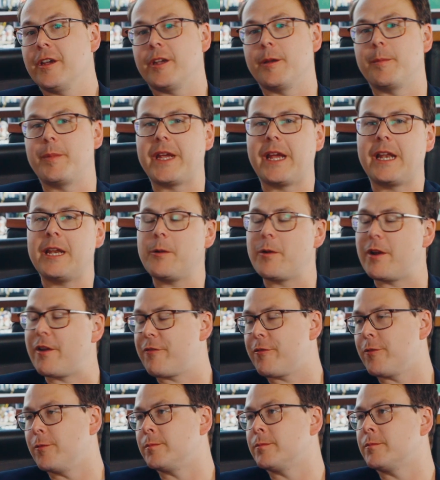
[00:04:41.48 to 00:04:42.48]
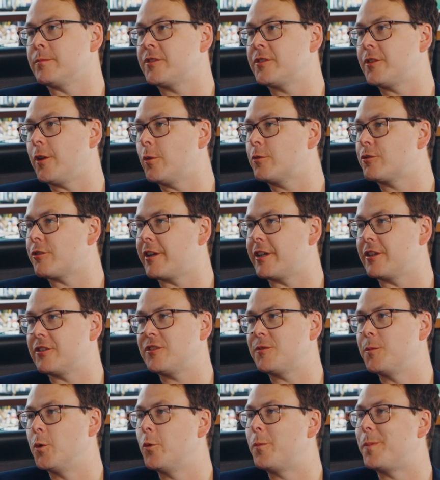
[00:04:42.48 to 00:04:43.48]
can be anywhere from sole traders,
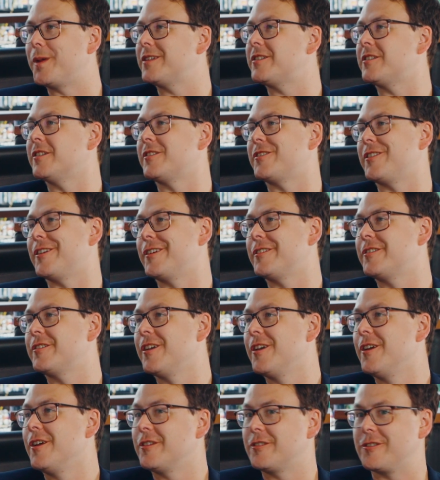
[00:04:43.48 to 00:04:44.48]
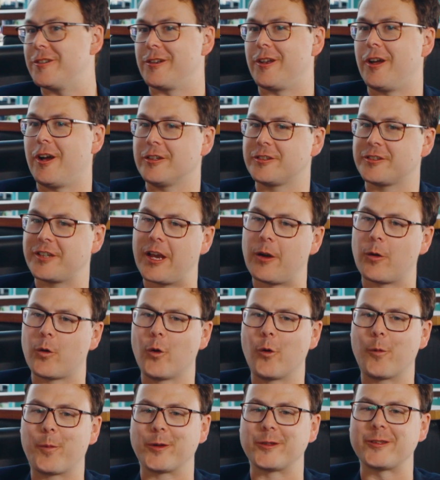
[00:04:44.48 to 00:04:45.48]
small businesses, to large-scale
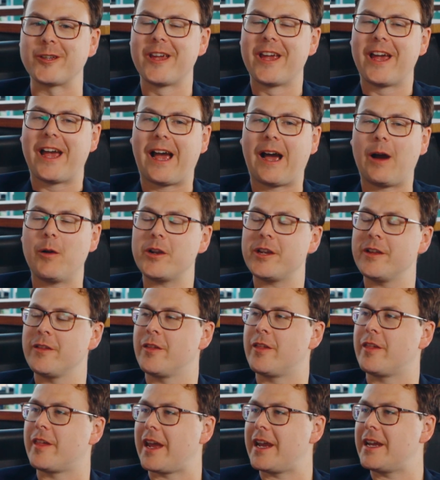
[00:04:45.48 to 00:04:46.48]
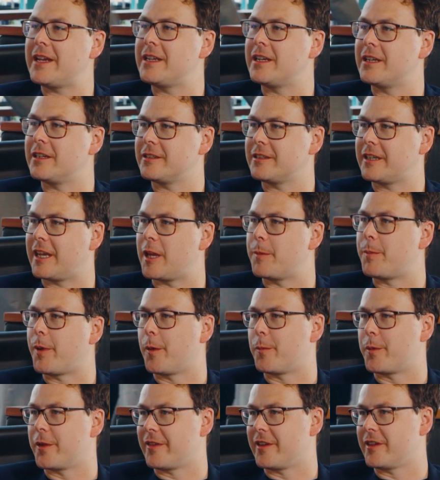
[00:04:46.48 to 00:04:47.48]
corporates, how can they keep
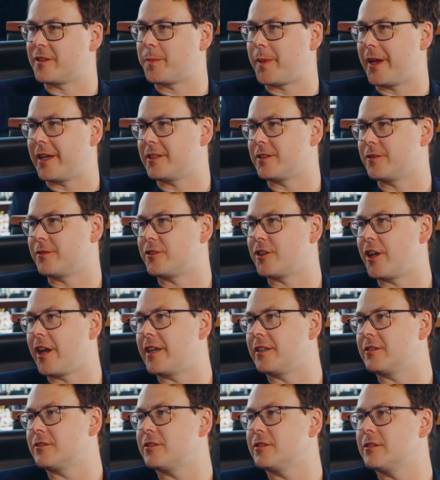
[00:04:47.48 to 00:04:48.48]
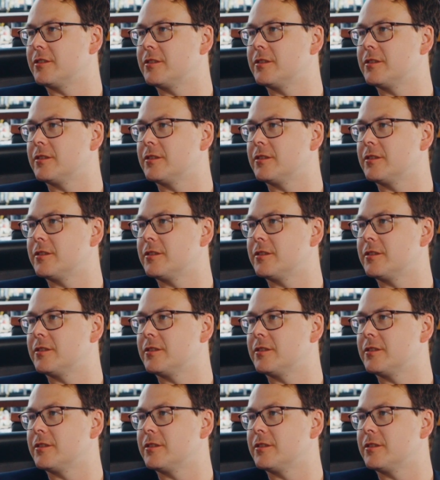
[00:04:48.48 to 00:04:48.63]
up with this pace of change?